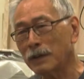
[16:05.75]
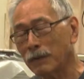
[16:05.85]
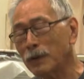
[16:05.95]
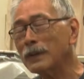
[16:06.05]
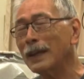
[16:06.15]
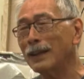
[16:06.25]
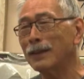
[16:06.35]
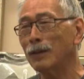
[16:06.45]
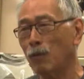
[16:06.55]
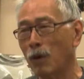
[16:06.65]
divert the
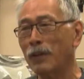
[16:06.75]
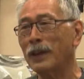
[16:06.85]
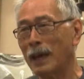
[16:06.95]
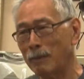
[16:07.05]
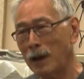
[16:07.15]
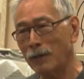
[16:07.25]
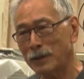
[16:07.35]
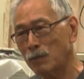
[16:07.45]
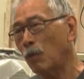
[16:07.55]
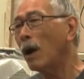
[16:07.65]
water that came down
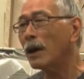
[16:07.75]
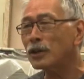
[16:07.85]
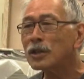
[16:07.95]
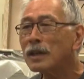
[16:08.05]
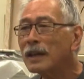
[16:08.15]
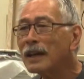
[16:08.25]
this wash,